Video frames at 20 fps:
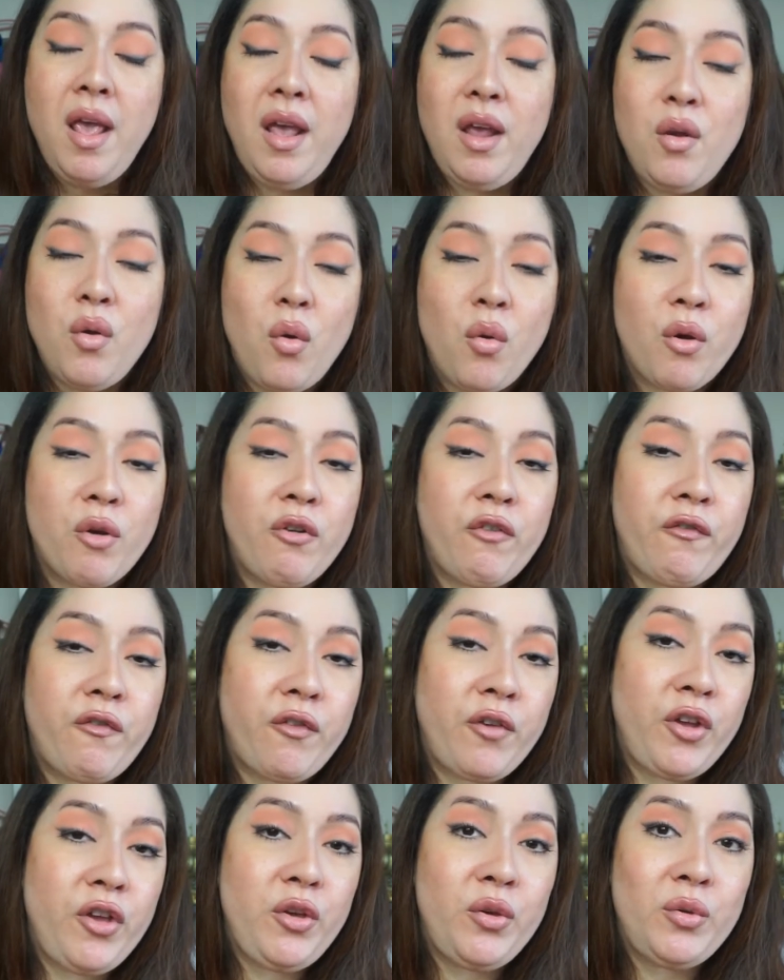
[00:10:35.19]
in order
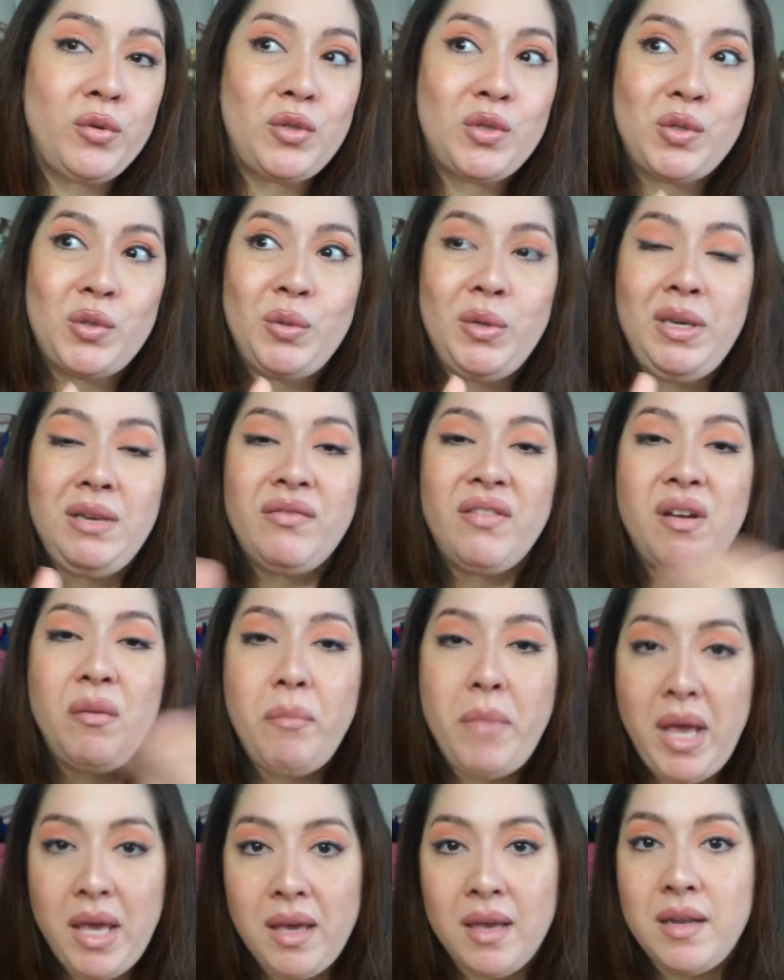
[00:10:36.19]
for you to even
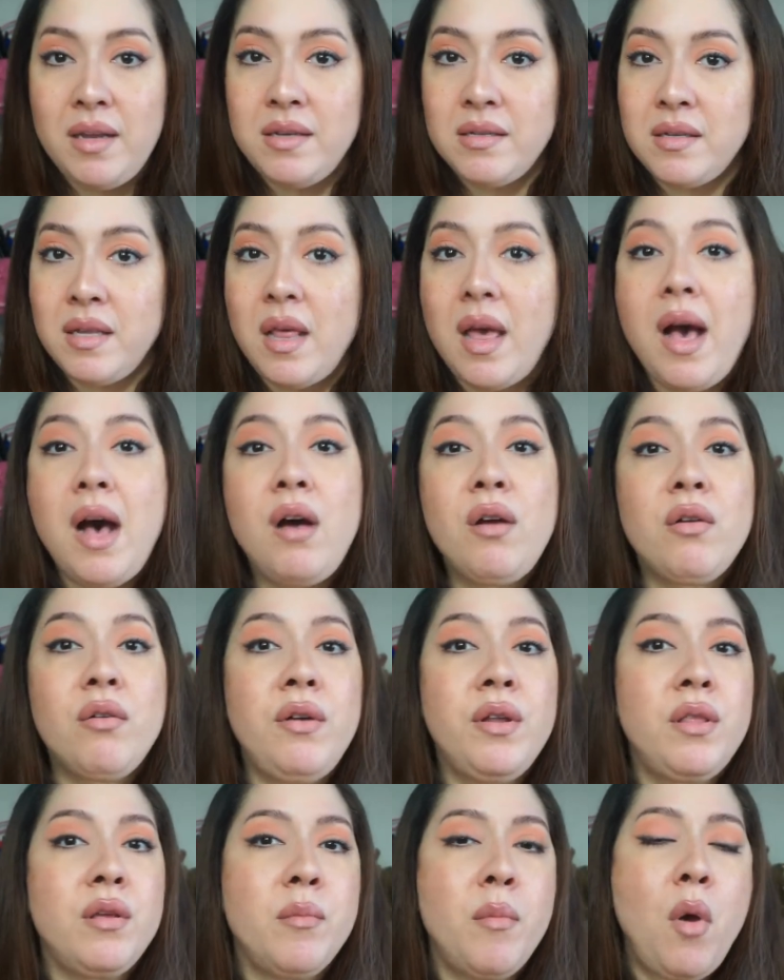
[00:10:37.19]
make it into the
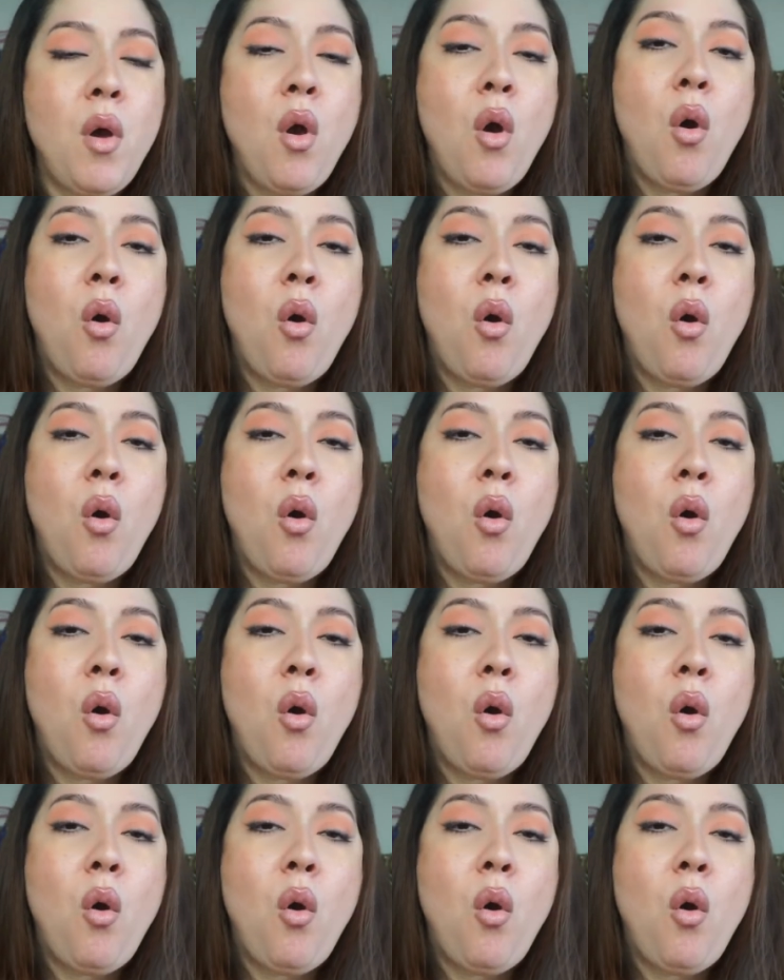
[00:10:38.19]
algorithm